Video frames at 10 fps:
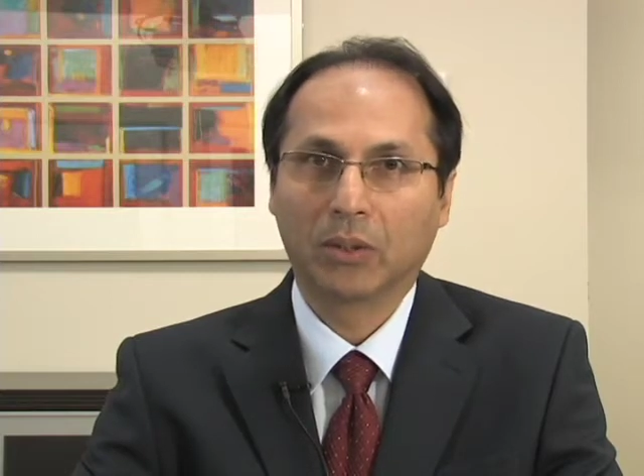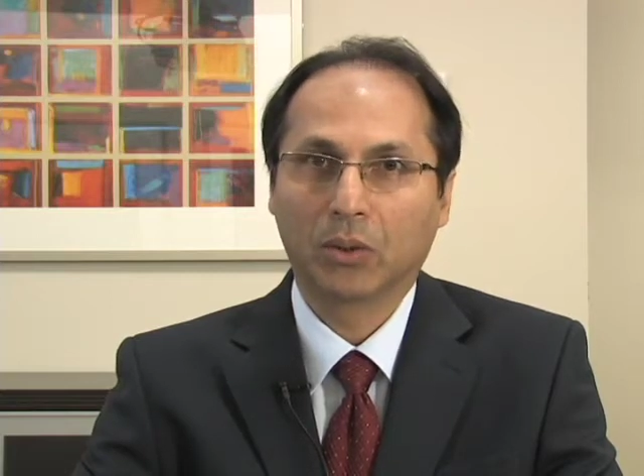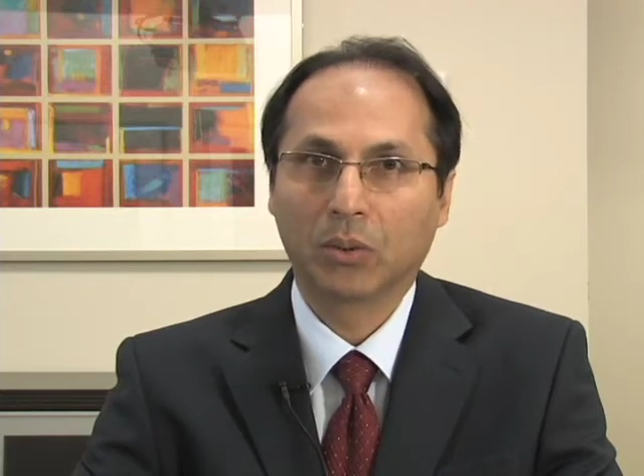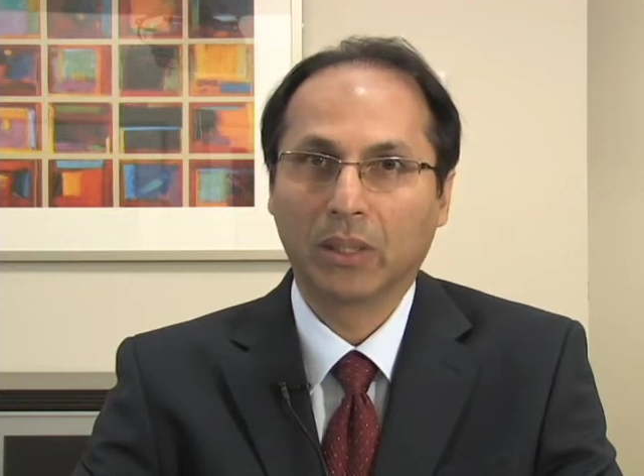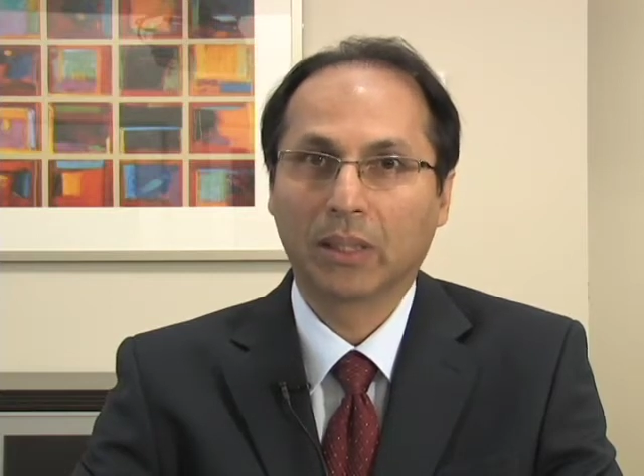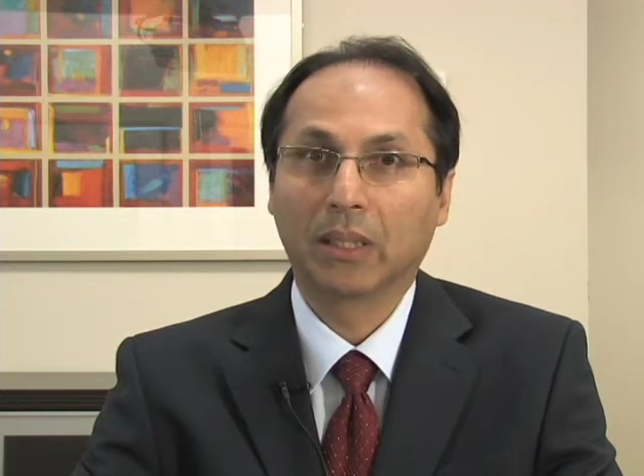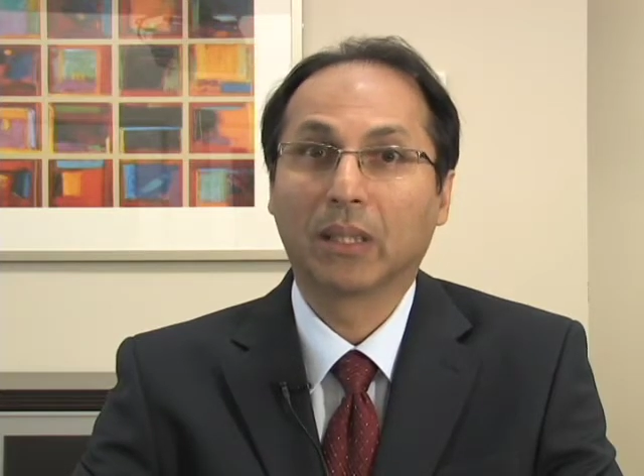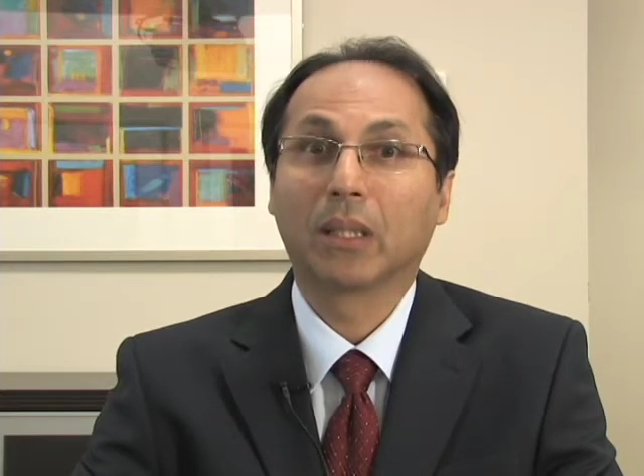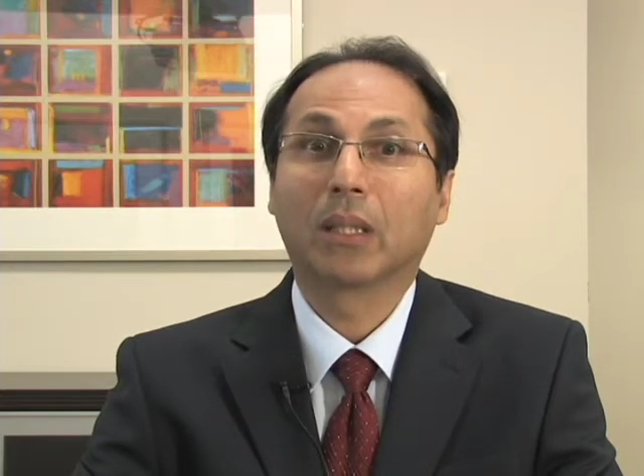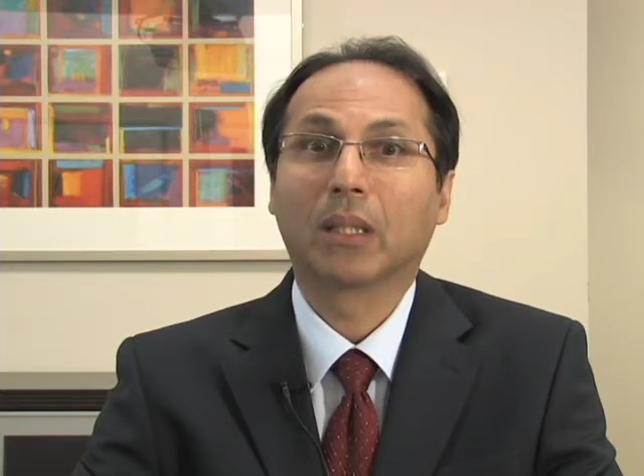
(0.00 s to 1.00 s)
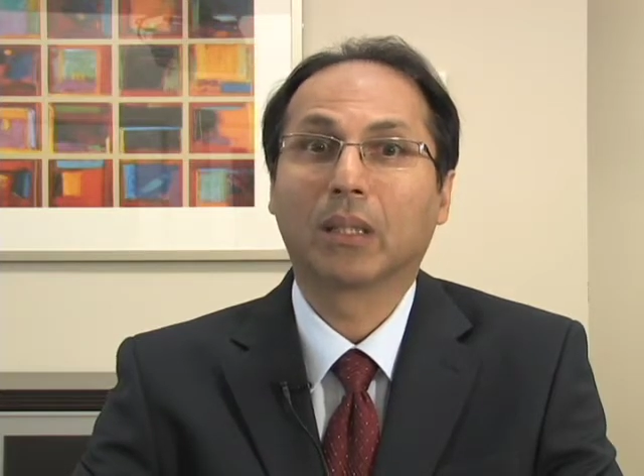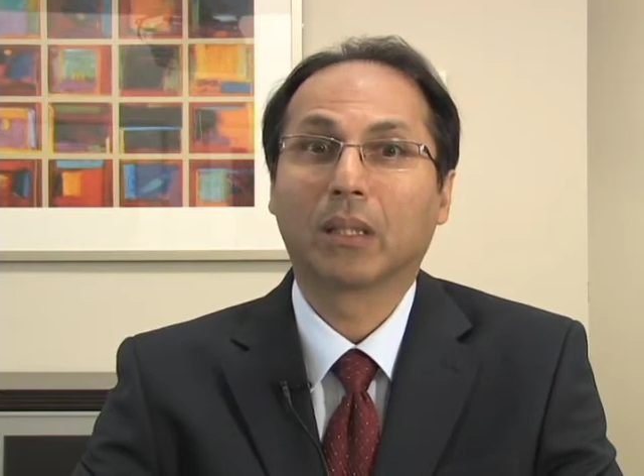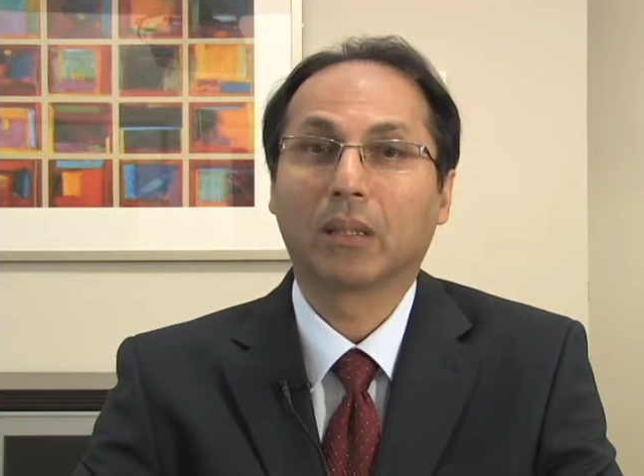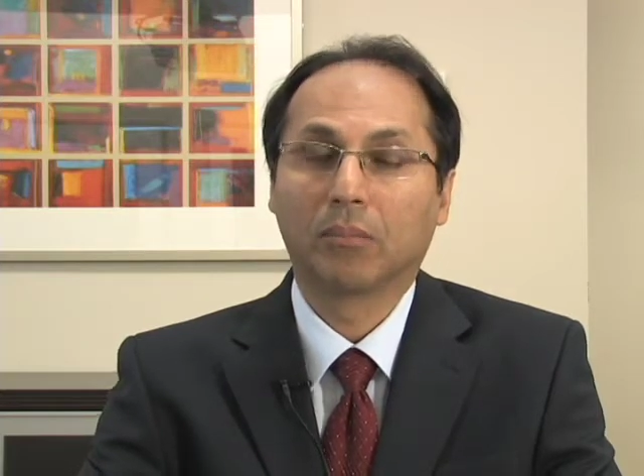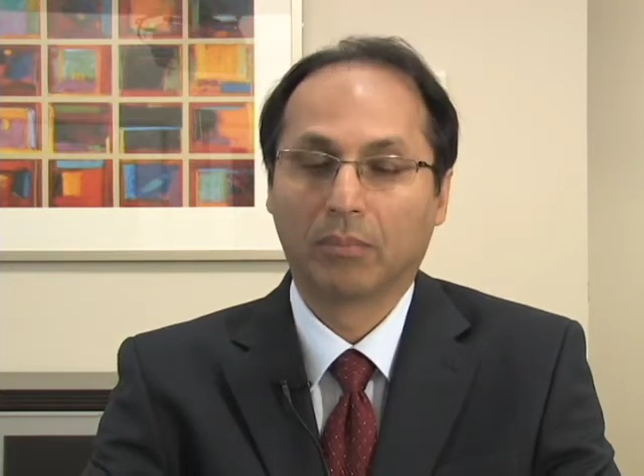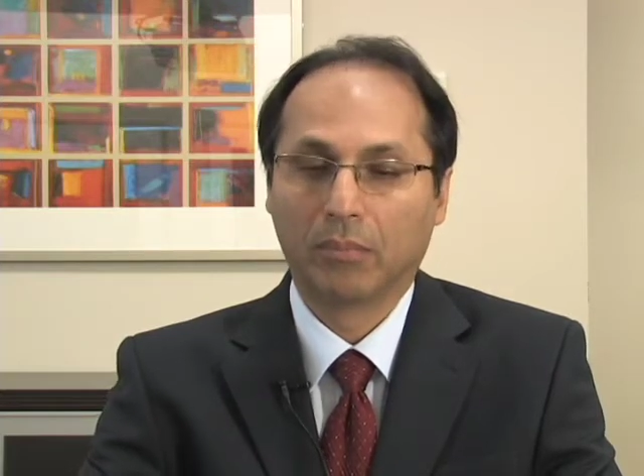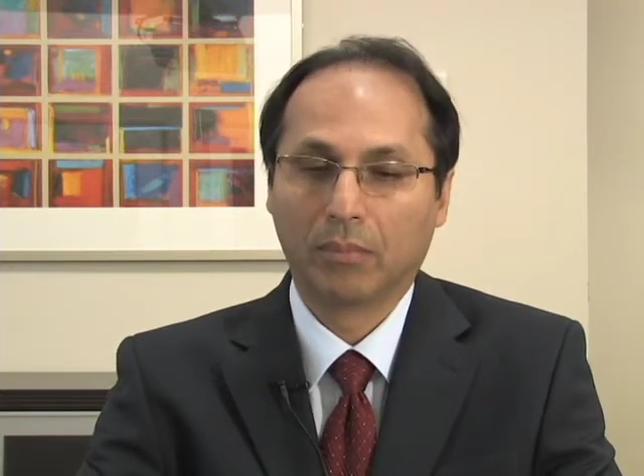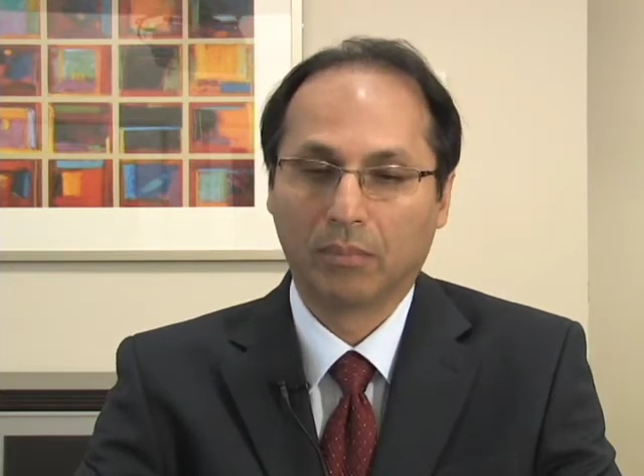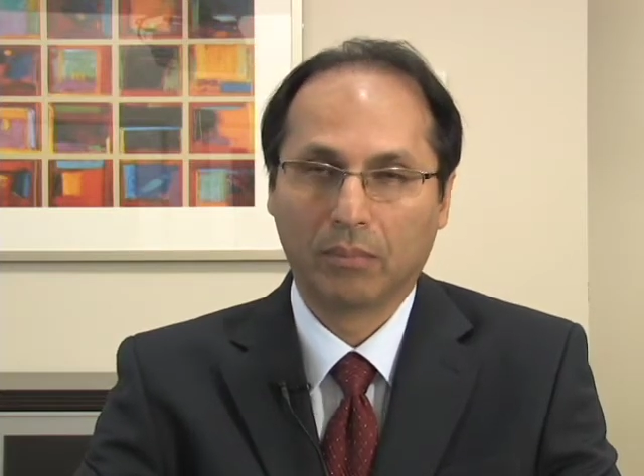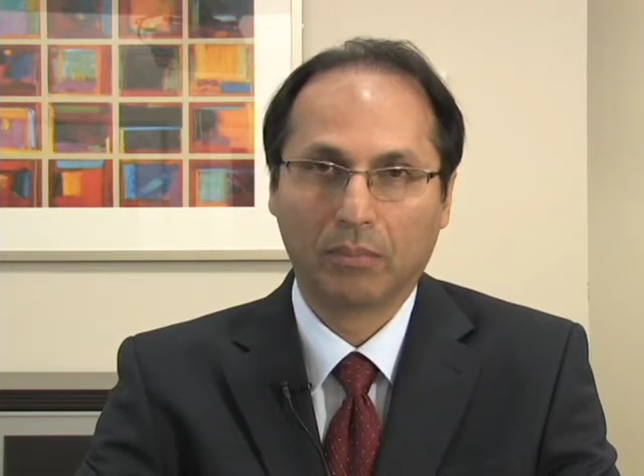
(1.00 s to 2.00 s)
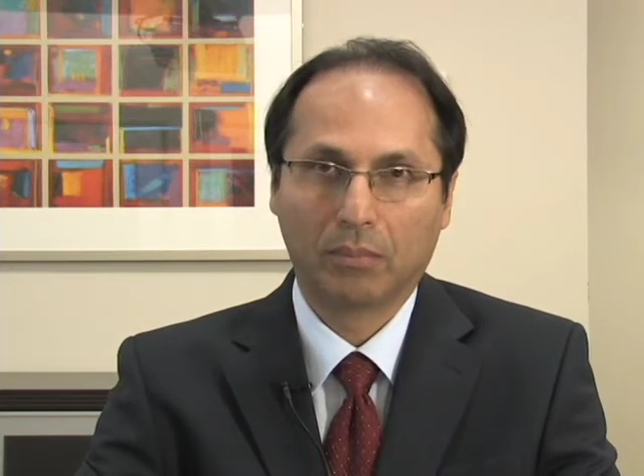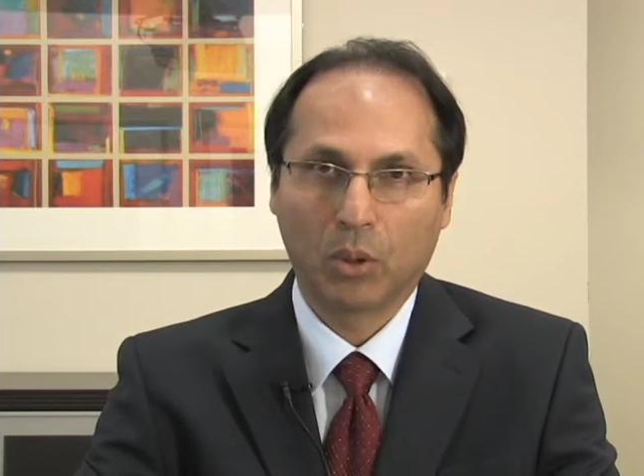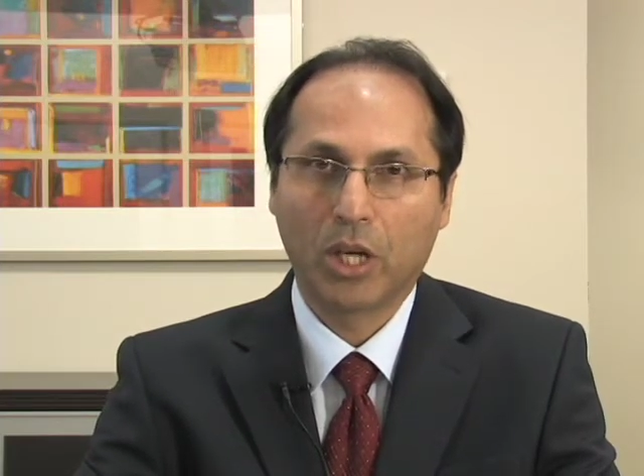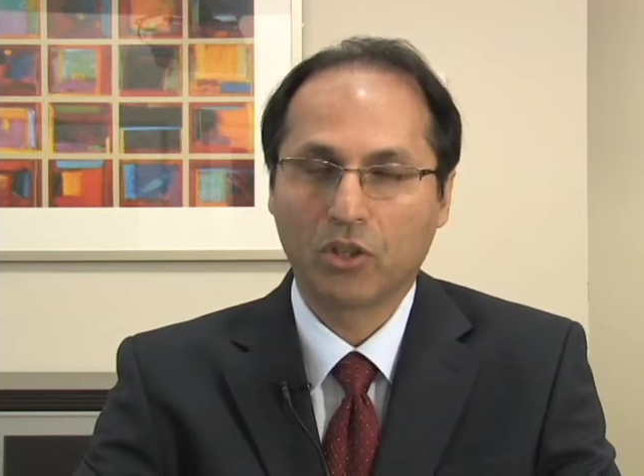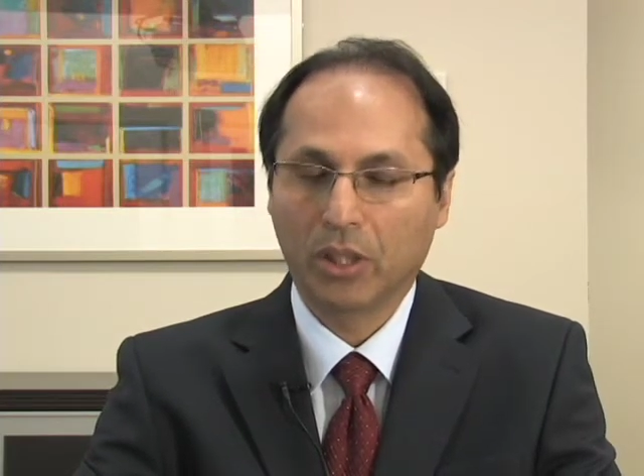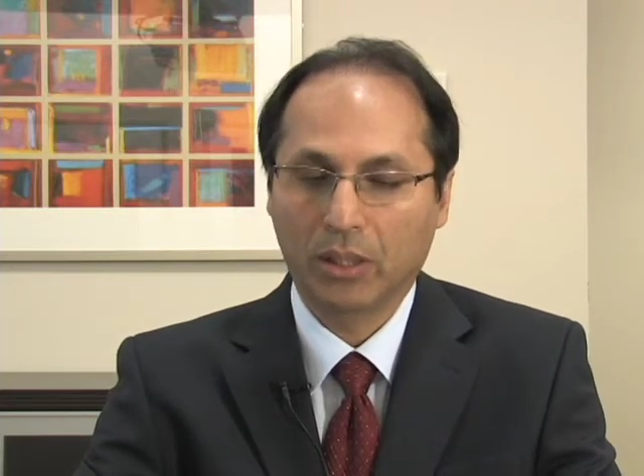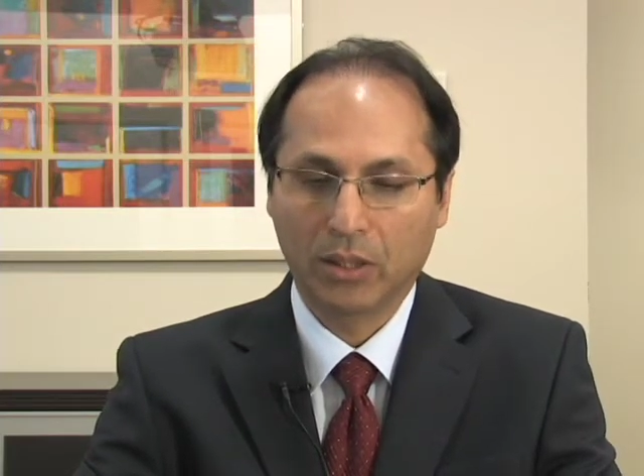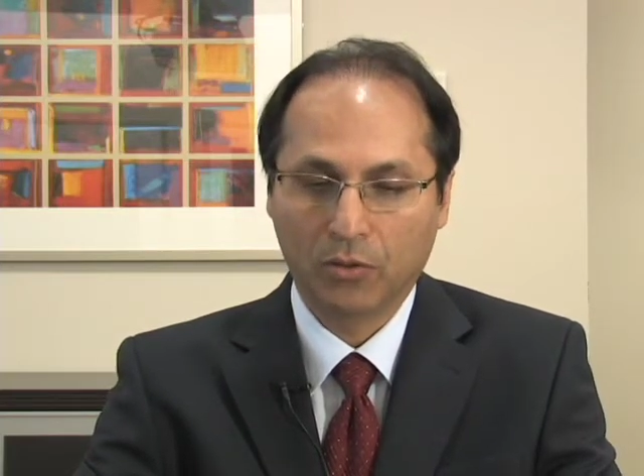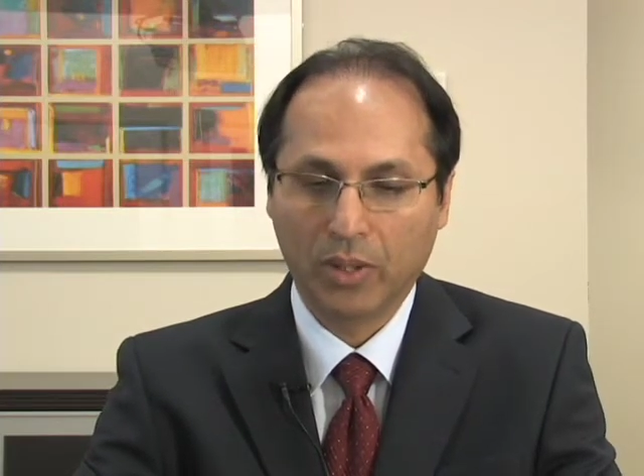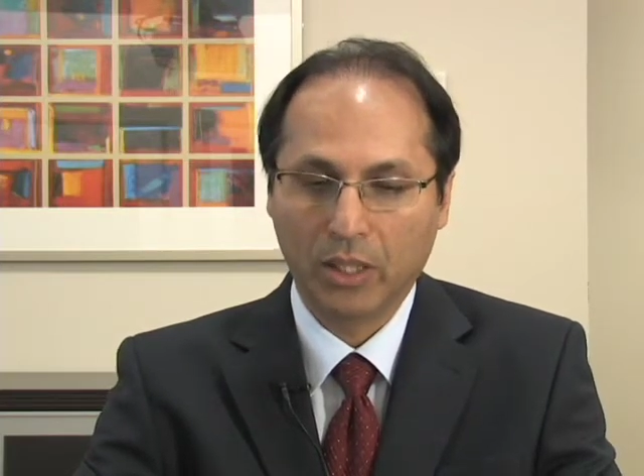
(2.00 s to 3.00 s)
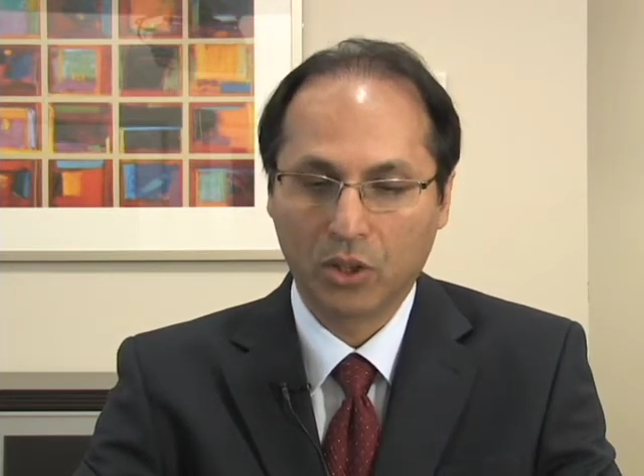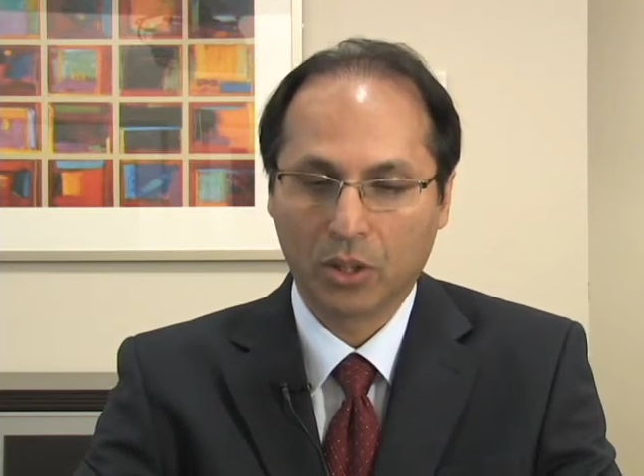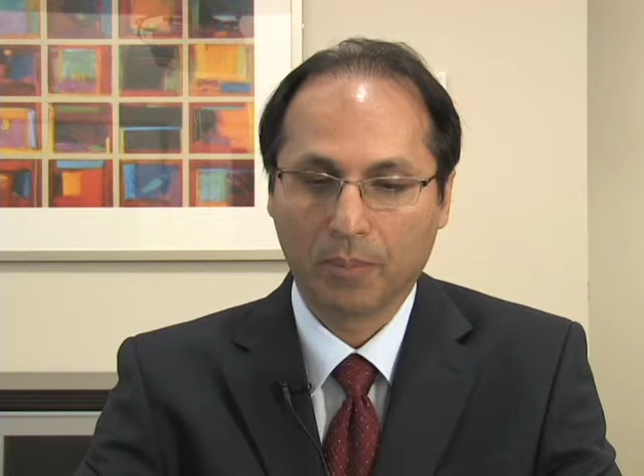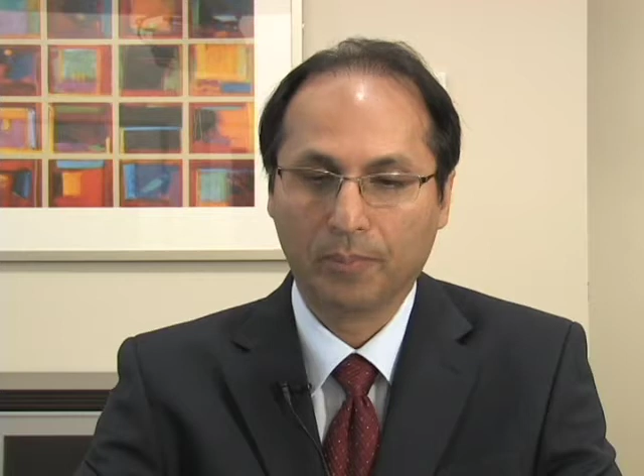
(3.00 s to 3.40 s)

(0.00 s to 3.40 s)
soon as the project is finished.